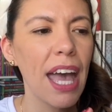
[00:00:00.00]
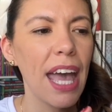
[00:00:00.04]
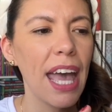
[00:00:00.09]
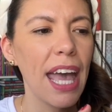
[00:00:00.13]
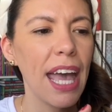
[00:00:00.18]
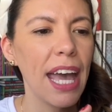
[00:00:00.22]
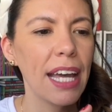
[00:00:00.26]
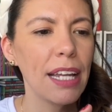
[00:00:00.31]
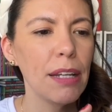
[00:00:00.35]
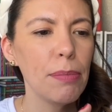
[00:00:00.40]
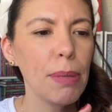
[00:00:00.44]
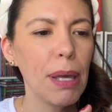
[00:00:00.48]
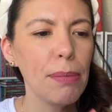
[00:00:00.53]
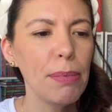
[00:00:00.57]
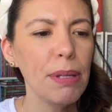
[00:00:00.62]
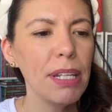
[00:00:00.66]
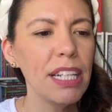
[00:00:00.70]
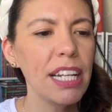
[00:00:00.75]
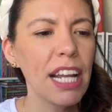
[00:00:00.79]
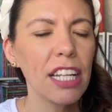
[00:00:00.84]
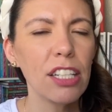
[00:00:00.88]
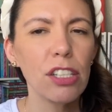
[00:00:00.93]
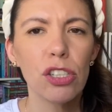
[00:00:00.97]
and
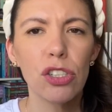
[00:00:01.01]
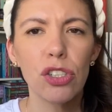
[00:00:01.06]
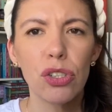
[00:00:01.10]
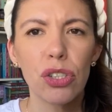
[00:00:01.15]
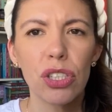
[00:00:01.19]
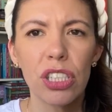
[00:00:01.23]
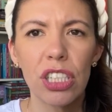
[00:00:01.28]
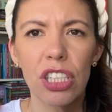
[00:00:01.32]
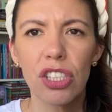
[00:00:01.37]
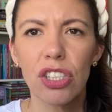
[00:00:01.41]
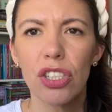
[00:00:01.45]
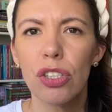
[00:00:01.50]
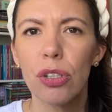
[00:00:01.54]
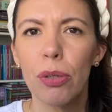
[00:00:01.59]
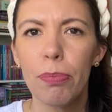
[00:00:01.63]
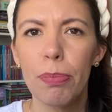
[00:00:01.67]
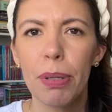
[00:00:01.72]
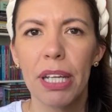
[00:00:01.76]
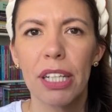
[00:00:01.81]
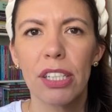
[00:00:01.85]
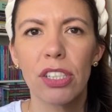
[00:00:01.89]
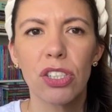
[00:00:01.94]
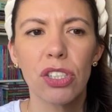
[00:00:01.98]
maybe not your traditional
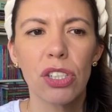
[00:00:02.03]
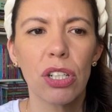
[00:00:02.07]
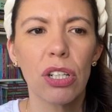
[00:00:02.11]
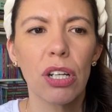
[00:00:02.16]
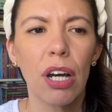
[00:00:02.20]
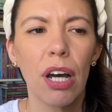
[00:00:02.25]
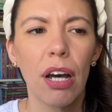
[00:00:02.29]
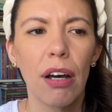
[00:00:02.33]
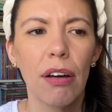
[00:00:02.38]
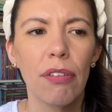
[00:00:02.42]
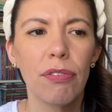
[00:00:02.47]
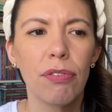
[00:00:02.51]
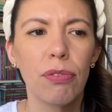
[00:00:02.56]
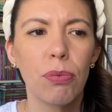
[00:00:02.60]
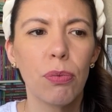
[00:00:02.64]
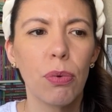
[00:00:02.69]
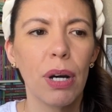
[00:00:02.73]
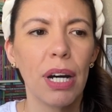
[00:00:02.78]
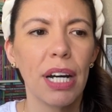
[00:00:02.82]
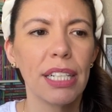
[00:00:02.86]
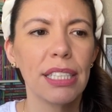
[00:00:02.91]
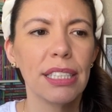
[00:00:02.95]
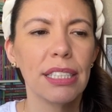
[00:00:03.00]
picture of
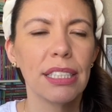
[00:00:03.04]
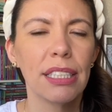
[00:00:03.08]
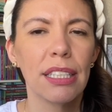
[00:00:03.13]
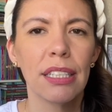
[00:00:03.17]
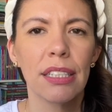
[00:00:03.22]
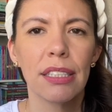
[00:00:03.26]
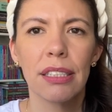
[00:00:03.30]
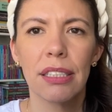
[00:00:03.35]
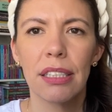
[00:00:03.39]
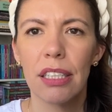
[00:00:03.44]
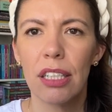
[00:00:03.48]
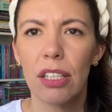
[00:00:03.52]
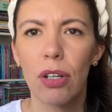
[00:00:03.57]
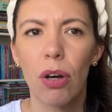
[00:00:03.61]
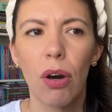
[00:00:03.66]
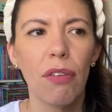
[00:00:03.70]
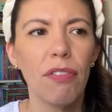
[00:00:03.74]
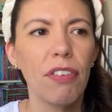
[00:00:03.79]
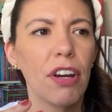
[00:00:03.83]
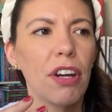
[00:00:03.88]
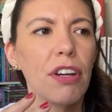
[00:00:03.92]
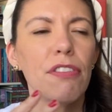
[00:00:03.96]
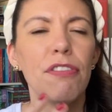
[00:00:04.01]
what, a
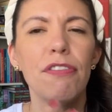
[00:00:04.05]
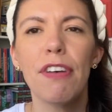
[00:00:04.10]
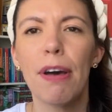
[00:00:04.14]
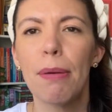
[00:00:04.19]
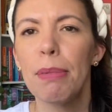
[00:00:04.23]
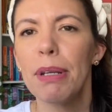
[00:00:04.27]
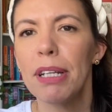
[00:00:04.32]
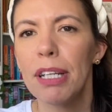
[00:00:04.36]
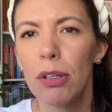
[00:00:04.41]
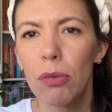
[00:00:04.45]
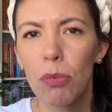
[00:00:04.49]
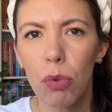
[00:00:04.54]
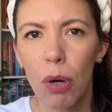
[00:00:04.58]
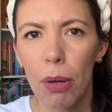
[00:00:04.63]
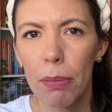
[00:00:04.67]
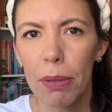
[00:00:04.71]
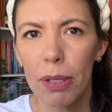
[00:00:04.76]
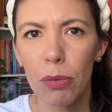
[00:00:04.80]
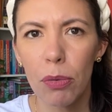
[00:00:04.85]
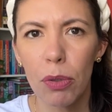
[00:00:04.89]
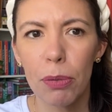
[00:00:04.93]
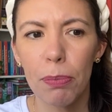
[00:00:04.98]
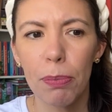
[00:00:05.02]
very feminine
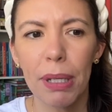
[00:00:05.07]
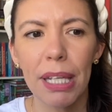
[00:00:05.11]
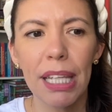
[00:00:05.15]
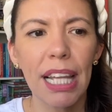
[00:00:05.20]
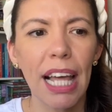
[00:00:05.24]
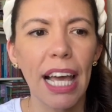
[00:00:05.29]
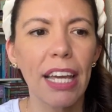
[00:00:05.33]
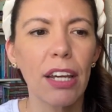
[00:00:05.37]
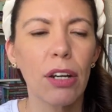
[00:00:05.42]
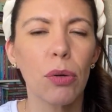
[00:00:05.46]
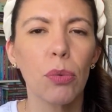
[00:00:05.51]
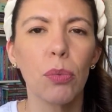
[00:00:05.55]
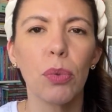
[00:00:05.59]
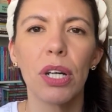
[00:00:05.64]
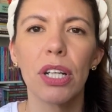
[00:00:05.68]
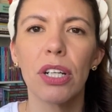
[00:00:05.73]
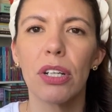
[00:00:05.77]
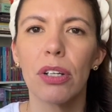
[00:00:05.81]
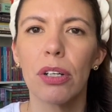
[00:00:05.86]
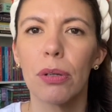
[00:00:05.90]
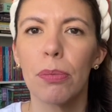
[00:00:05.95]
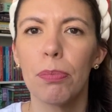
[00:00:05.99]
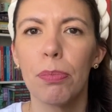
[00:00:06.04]
woman would be like or what
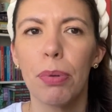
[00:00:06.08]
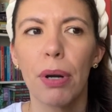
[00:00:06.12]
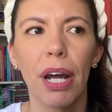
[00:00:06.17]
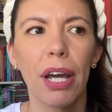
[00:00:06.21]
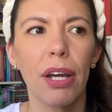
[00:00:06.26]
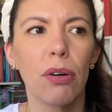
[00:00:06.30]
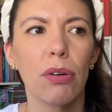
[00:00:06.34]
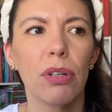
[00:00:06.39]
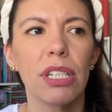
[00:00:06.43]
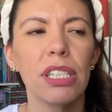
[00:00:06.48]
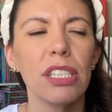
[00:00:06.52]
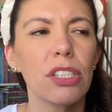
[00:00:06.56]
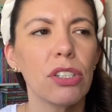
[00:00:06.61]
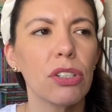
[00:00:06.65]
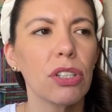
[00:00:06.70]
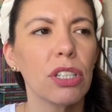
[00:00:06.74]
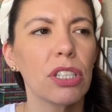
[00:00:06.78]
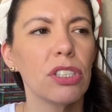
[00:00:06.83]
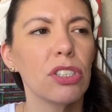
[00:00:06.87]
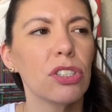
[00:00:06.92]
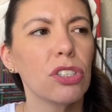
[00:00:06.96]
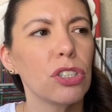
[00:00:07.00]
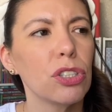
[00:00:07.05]
her priorities or
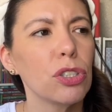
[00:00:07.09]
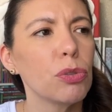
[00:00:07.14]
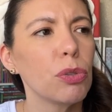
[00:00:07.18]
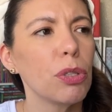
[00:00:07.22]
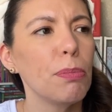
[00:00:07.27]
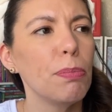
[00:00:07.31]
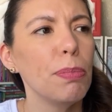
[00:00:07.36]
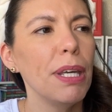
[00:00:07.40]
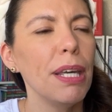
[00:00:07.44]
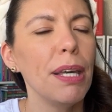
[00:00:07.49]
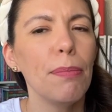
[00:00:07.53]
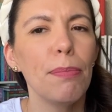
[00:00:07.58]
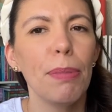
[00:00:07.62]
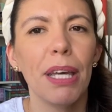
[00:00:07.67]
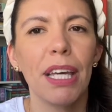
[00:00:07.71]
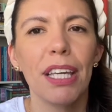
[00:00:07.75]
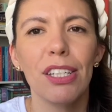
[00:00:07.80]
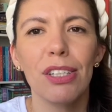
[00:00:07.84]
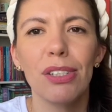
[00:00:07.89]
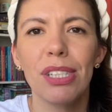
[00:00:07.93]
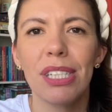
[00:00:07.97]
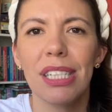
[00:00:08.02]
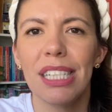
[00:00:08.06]
concerns would be, but
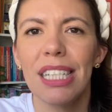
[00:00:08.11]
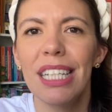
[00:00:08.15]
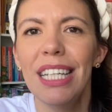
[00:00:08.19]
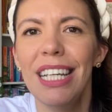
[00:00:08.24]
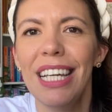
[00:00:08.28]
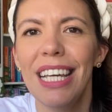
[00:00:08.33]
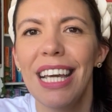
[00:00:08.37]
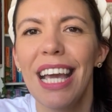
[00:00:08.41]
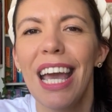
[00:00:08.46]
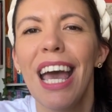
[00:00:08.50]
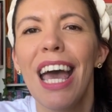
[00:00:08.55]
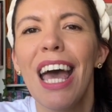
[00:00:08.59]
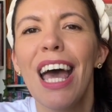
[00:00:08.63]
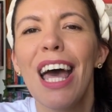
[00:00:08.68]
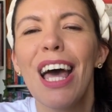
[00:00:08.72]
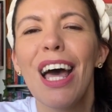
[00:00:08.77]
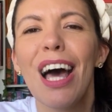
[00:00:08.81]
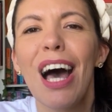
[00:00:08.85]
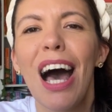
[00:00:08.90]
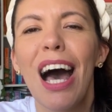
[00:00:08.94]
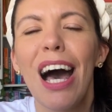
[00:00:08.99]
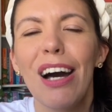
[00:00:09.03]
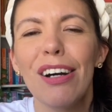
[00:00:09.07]
you see
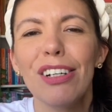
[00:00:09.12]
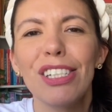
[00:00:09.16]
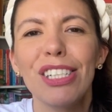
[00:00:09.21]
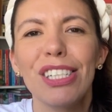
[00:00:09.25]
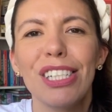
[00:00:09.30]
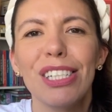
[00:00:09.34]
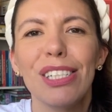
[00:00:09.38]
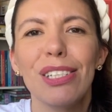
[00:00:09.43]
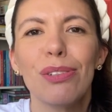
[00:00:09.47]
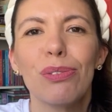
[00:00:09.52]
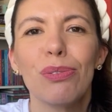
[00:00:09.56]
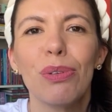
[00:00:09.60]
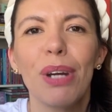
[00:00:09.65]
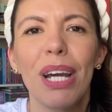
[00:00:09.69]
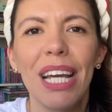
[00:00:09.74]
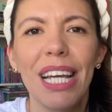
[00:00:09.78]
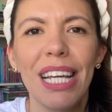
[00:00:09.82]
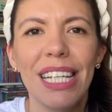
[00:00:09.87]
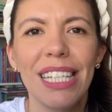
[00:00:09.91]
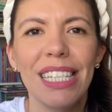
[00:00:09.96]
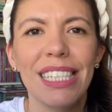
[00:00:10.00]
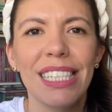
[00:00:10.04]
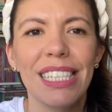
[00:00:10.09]
how she's
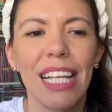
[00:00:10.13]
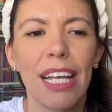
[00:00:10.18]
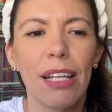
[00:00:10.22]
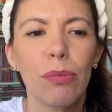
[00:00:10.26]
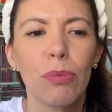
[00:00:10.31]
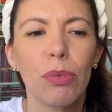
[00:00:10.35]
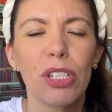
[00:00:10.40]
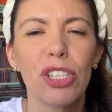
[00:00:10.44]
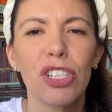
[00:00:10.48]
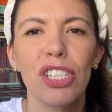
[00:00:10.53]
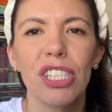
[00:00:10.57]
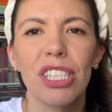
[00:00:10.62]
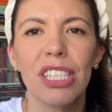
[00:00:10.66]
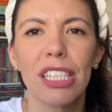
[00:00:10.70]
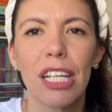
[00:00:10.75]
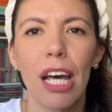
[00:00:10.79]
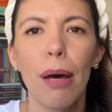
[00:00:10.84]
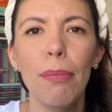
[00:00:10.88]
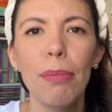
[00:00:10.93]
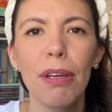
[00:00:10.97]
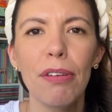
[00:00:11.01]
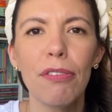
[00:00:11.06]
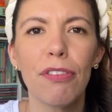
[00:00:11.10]
raised and where she's
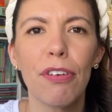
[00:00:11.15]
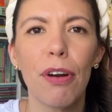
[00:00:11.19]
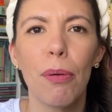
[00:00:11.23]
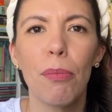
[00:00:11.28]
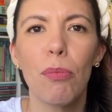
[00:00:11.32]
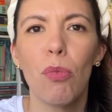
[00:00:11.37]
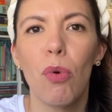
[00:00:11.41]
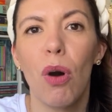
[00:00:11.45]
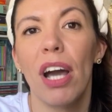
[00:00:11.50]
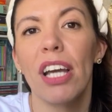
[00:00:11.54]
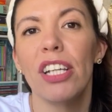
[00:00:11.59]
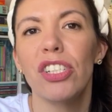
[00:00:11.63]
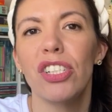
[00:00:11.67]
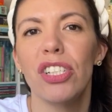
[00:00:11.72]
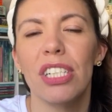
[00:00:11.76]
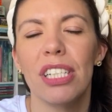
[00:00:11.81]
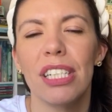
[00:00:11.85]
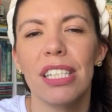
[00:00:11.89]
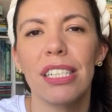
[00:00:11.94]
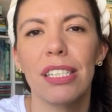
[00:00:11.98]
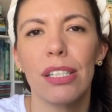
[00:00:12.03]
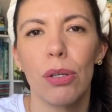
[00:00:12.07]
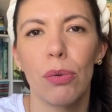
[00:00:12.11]
coming from, why
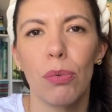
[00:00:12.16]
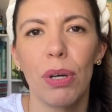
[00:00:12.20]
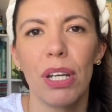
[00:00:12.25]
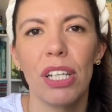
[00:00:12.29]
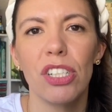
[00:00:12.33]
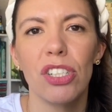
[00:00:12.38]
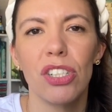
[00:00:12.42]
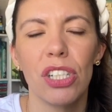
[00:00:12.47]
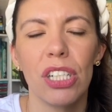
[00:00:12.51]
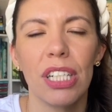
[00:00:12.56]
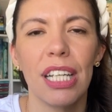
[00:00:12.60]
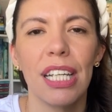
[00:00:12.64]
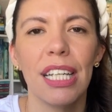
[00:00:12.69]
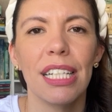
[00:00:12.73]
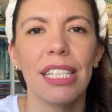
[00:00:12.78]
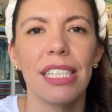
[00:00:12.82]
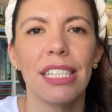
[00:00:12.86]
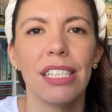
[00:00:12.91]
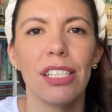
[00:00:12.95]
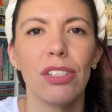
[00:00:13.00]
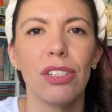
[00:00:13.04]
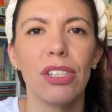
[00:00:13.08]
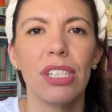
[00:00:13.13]
she is the way she
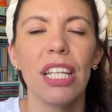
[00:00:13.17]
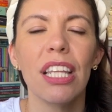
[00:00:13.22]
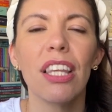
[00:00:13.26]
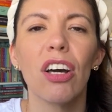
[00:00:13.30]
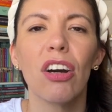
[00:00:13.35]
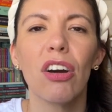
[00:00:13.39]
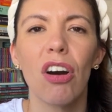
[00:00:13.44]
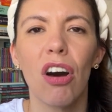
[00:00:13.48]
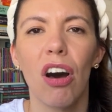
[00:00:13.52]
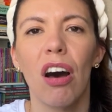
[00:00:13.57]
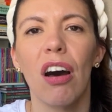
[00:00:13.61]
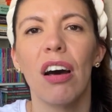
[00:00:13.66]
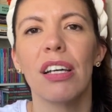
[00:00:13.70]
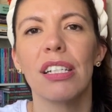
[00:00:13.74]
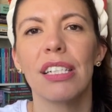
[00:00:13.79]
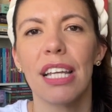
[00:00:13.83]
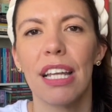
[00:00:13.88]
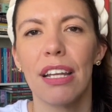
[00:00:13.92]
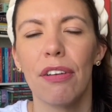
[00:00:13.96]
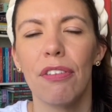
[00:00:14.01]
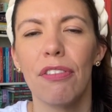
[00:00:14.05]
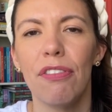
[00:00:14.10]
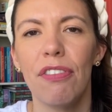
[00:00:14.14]
is. You see the cause
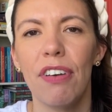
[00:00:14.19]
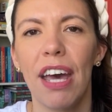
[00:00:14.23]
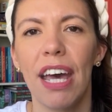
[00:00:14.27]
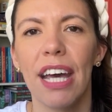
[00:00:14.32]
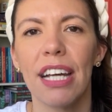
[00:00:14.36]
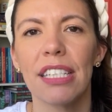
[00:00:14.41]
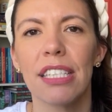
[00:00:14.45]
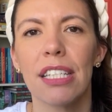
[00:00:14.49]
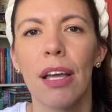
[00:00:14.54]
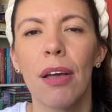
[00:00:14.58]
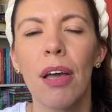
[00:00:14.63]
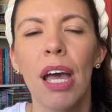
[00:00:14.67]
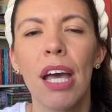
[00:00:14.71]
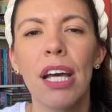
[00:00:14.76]
and effect.